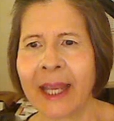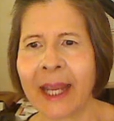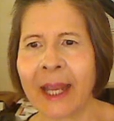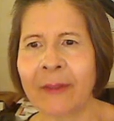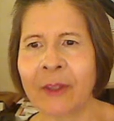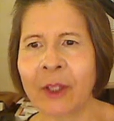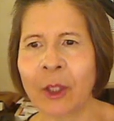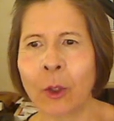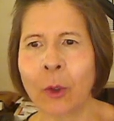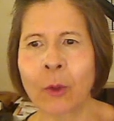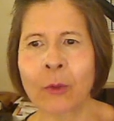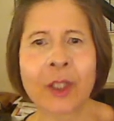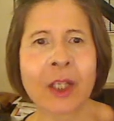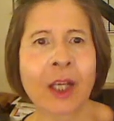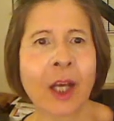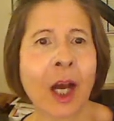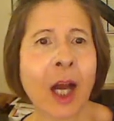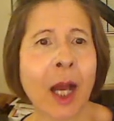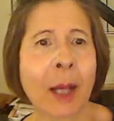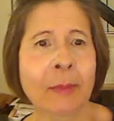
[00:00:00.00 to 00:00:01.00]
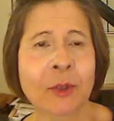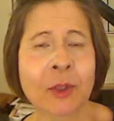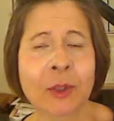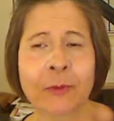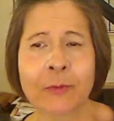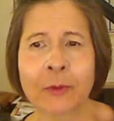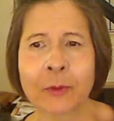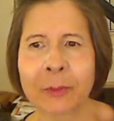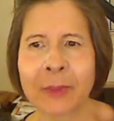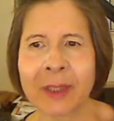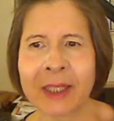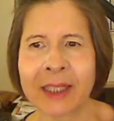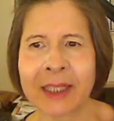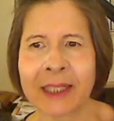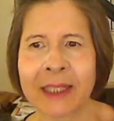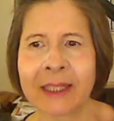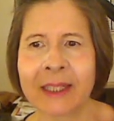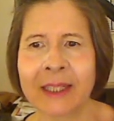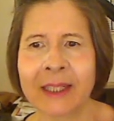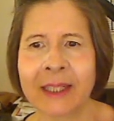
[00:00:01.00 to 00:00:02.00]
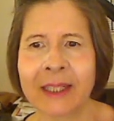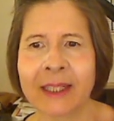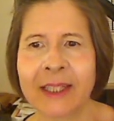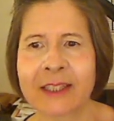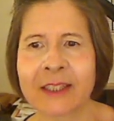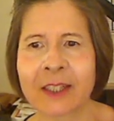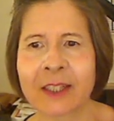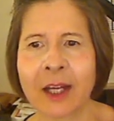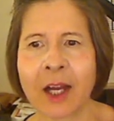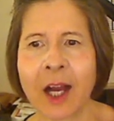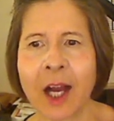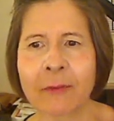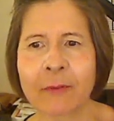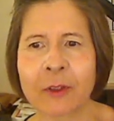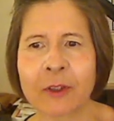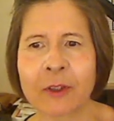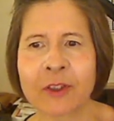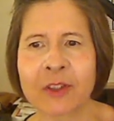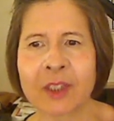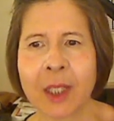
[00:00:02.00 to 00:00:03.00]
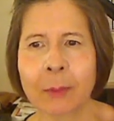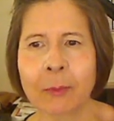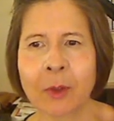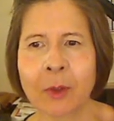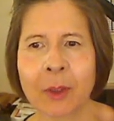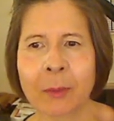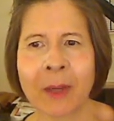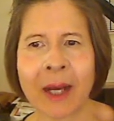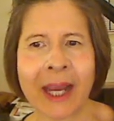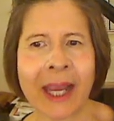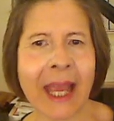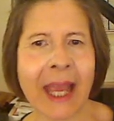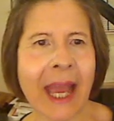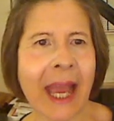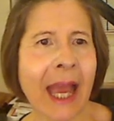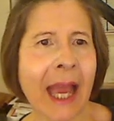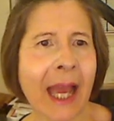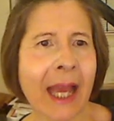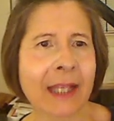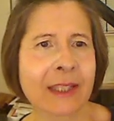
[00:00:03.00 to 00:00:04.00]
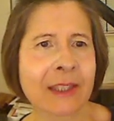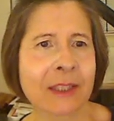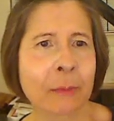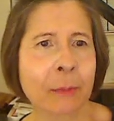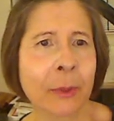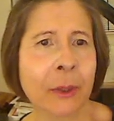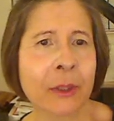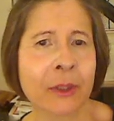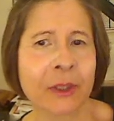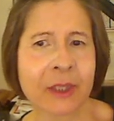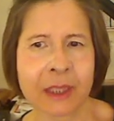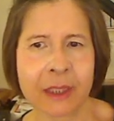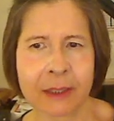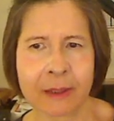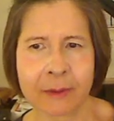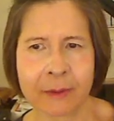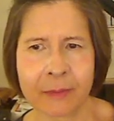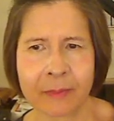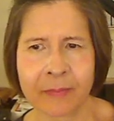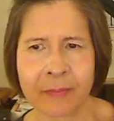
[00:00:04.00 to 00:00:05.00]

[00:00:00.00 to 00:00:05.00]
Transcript: and the only option for me is to offer someone my ass pussy.